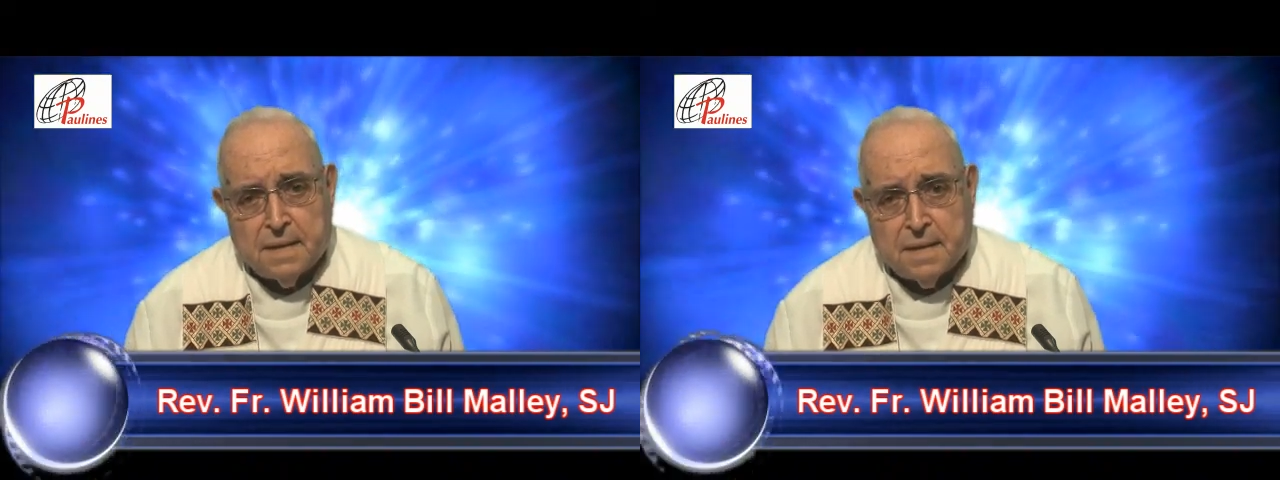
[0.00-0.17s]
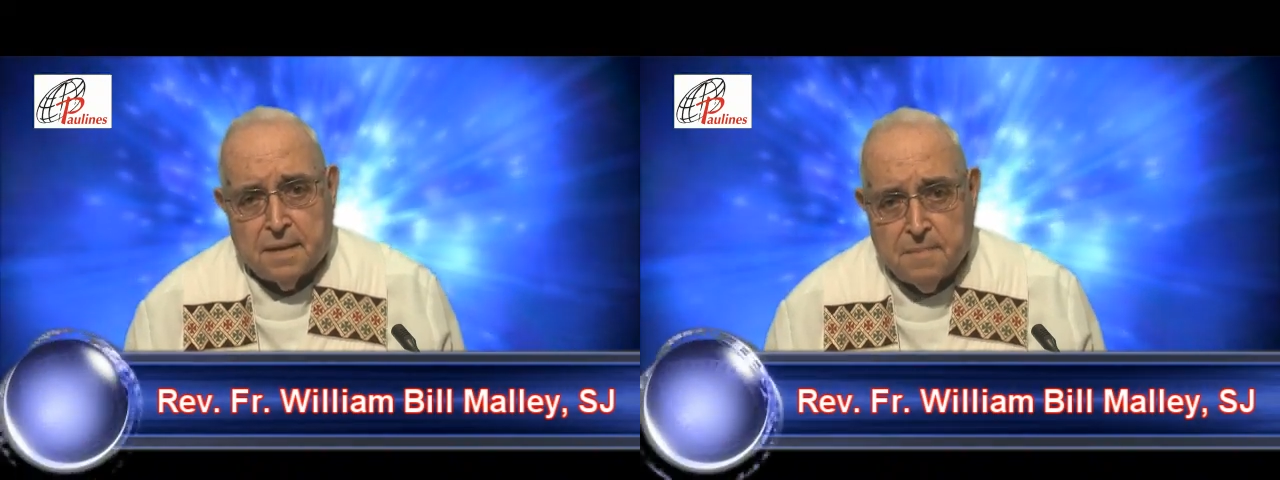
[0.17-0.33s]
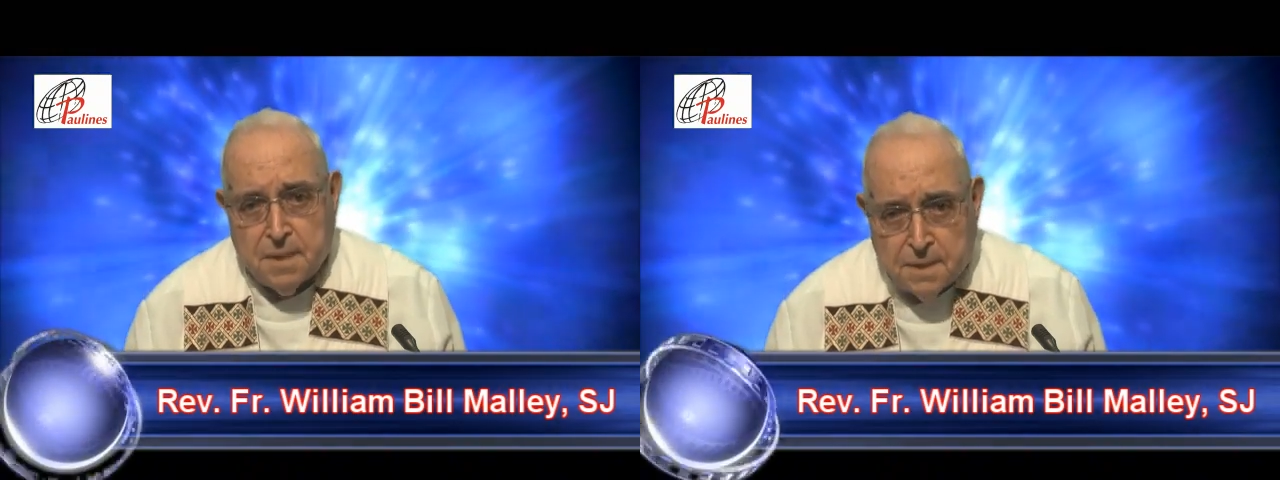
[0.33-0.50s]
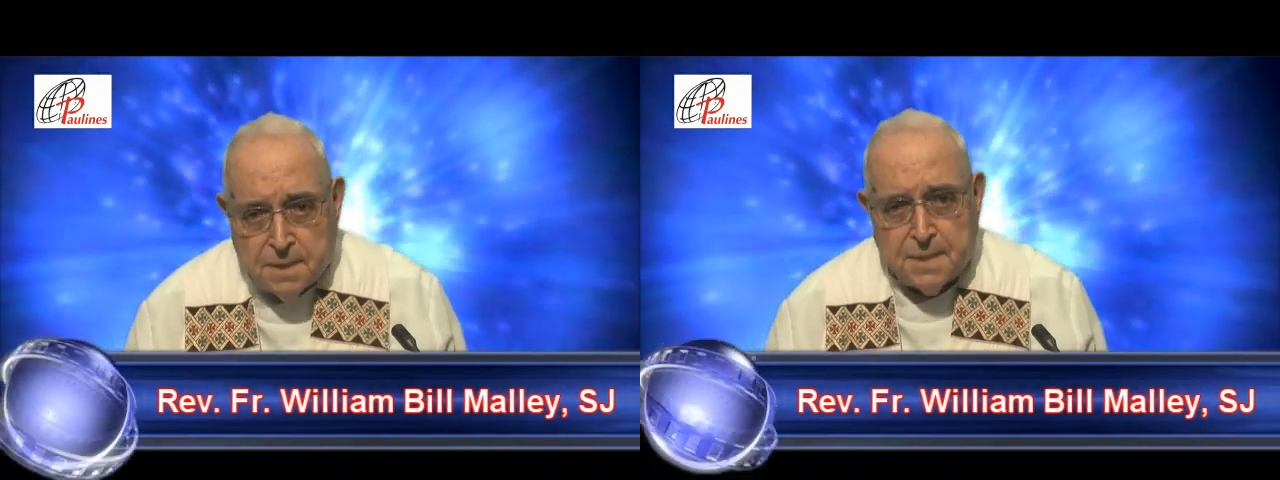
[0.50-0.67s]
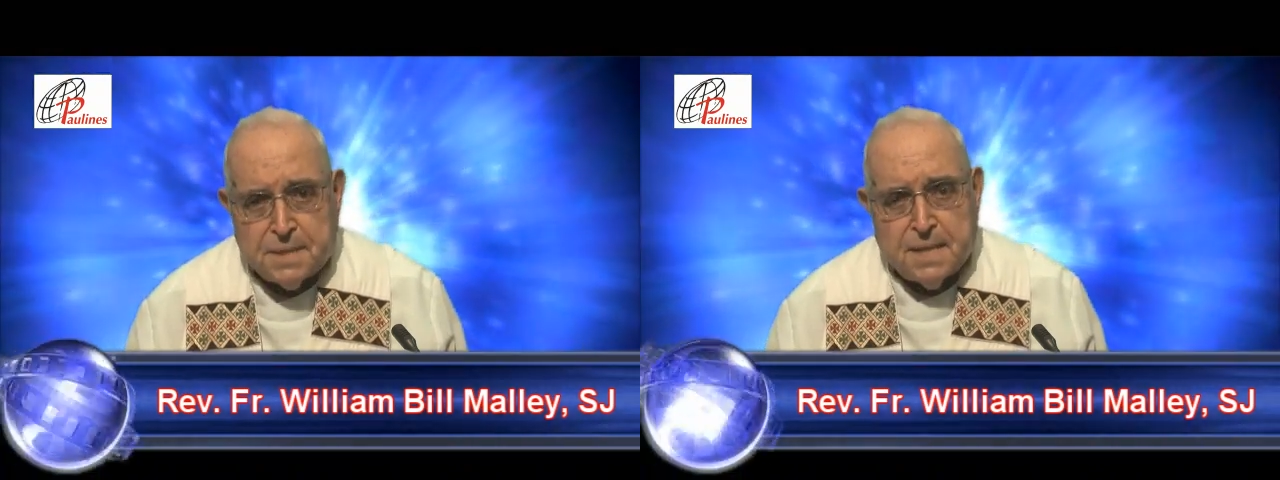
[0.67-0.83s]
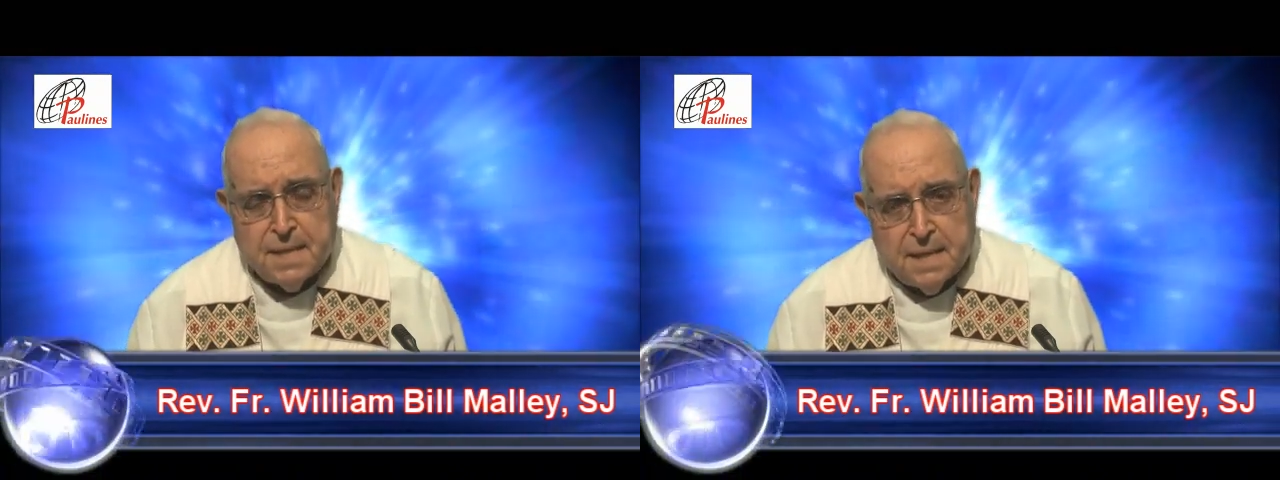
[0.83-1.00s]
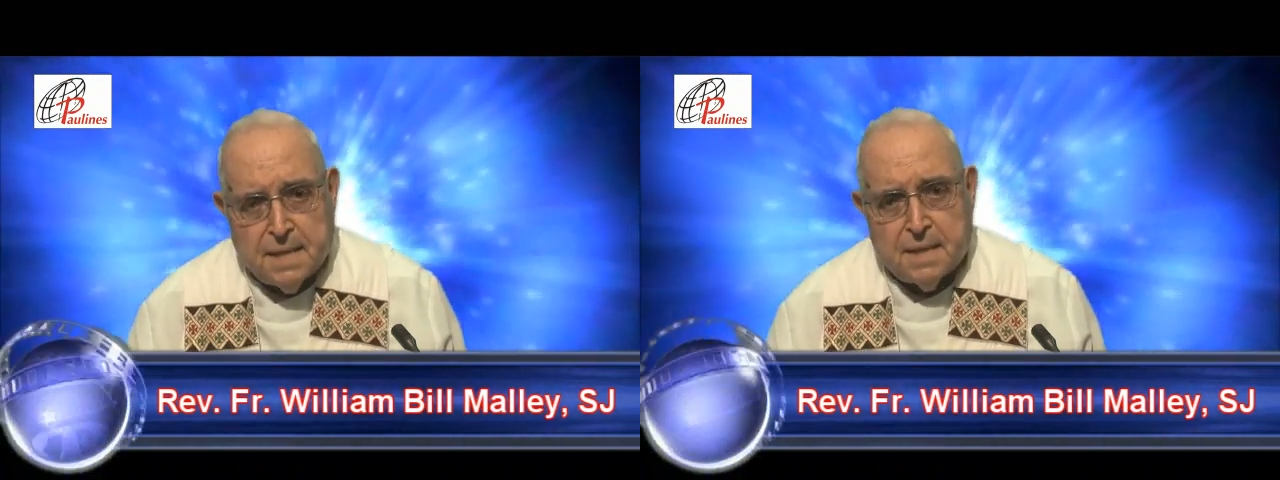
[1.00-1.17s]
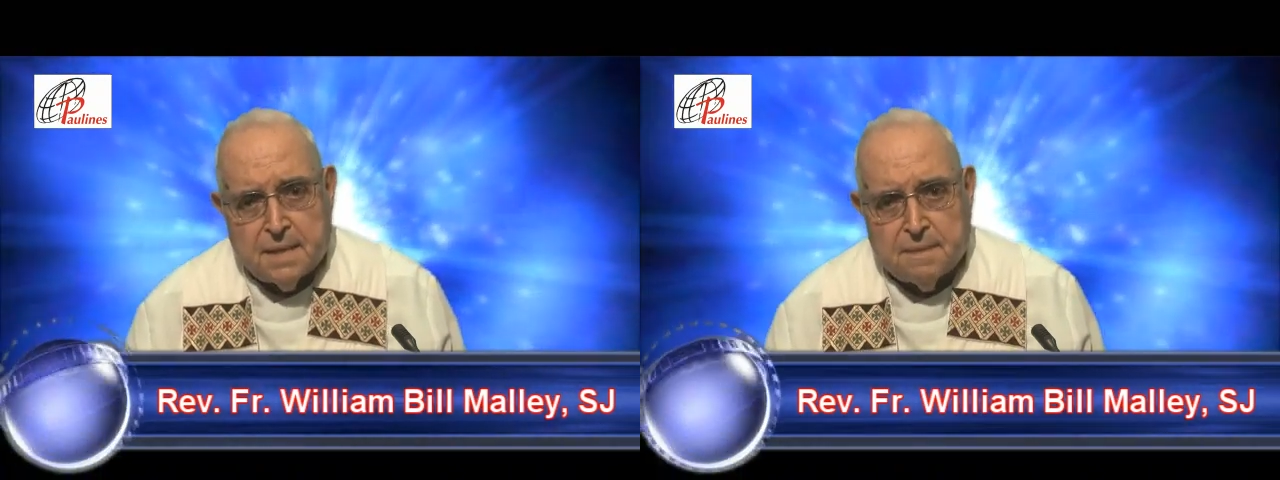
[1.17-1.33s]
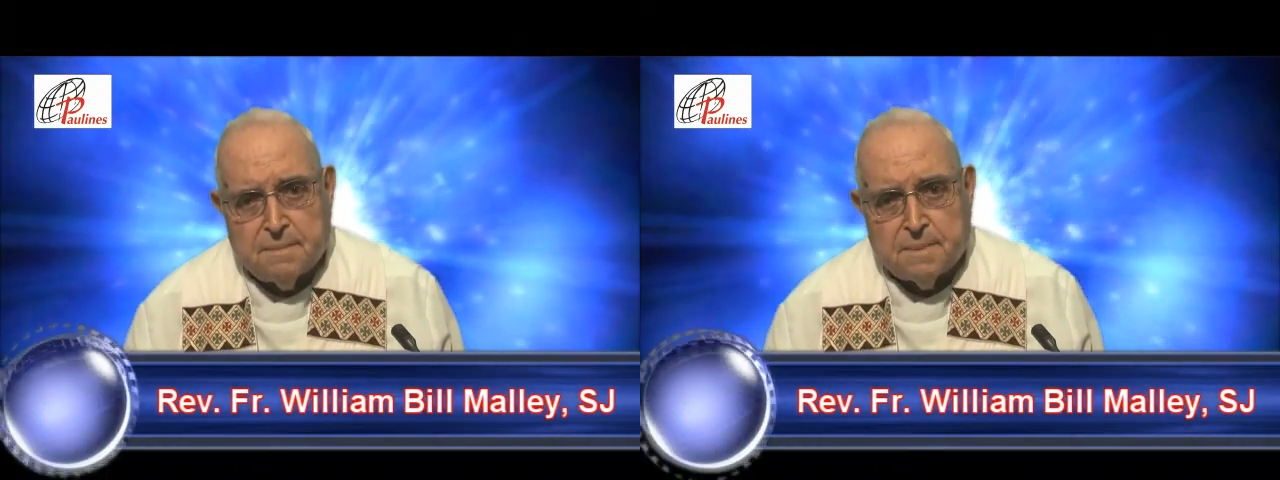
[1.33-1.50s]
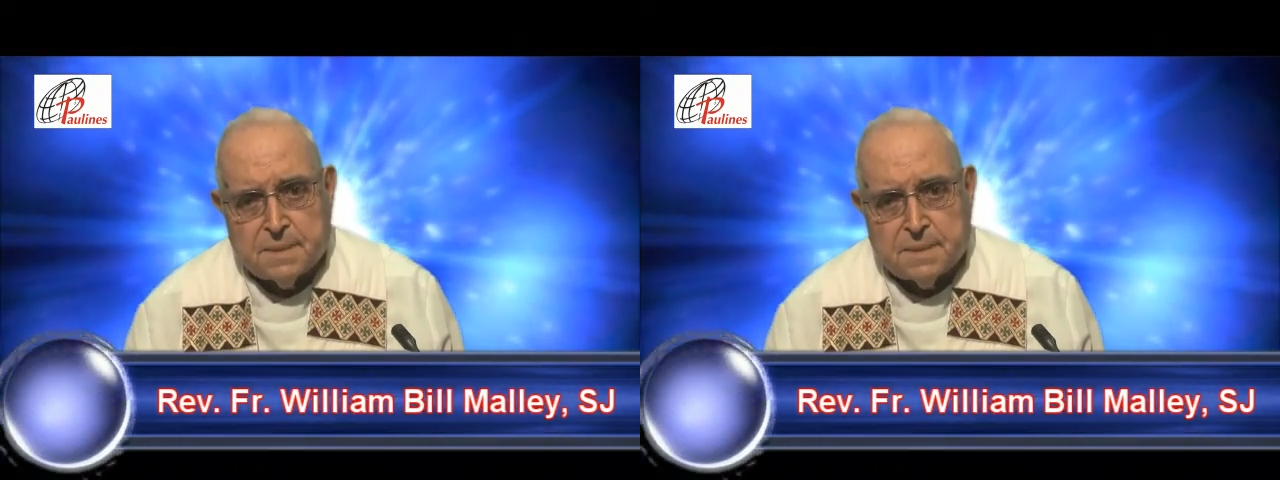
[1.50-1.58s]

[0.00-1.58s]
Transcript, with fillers: community of